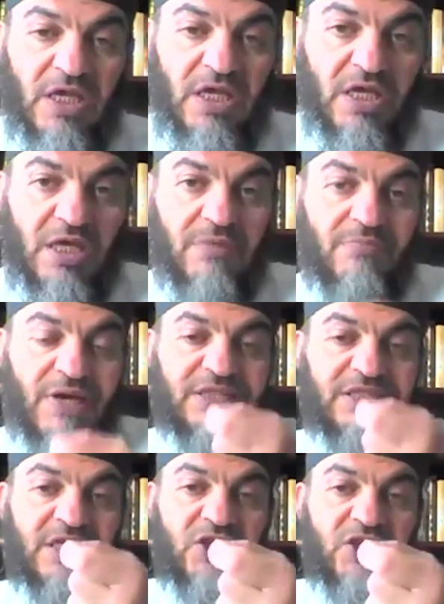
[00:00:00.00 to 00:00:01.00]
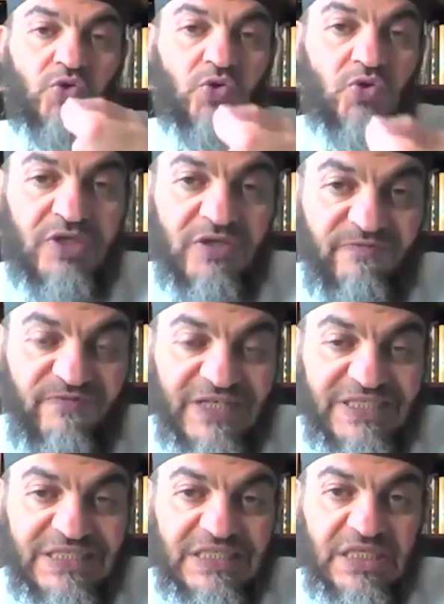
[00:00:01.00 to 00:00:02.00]
Imagine you
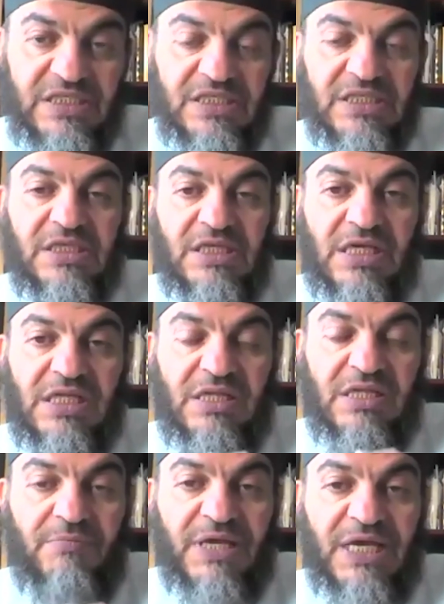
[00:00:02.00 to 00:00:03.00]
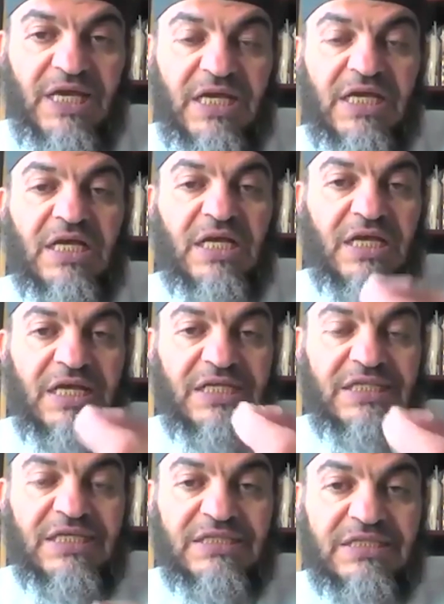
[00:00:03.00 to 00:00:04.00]
invested in the beginning,
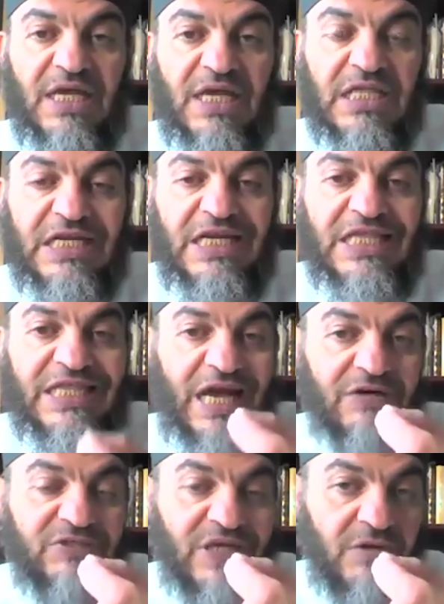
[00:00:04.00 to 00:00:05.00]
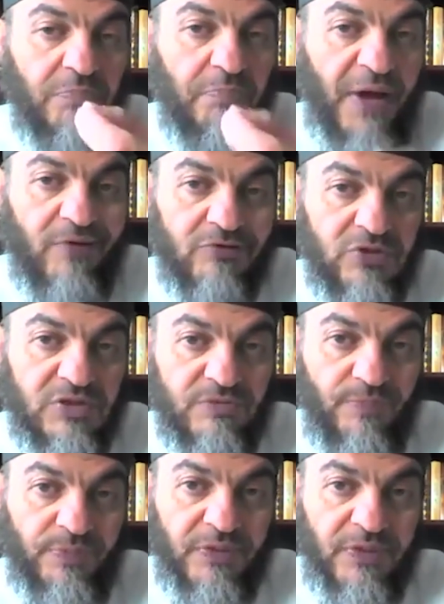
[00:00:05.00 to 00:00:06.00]
let us say 3,000 pounds.
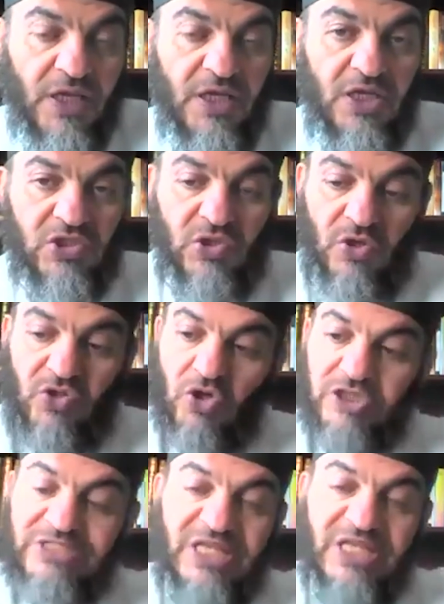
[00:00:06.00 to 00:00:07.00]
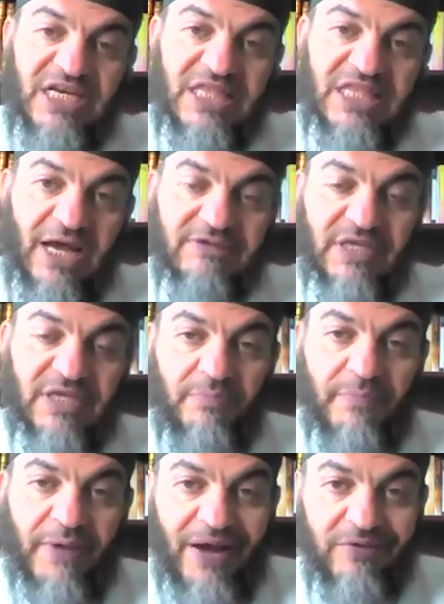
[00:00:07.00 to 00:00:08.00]
So those 3,000
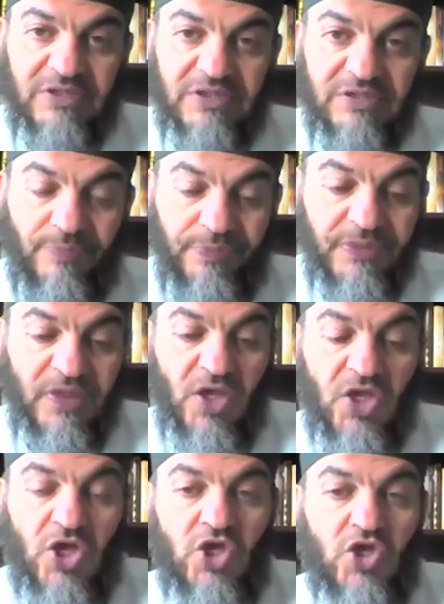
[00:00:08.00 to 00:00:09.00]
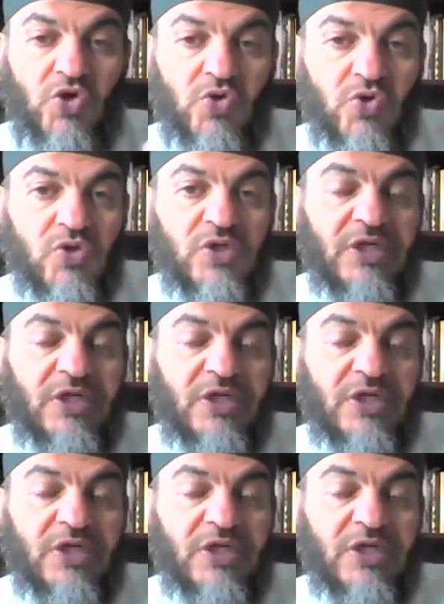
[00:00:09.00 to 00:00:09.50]
pounds, you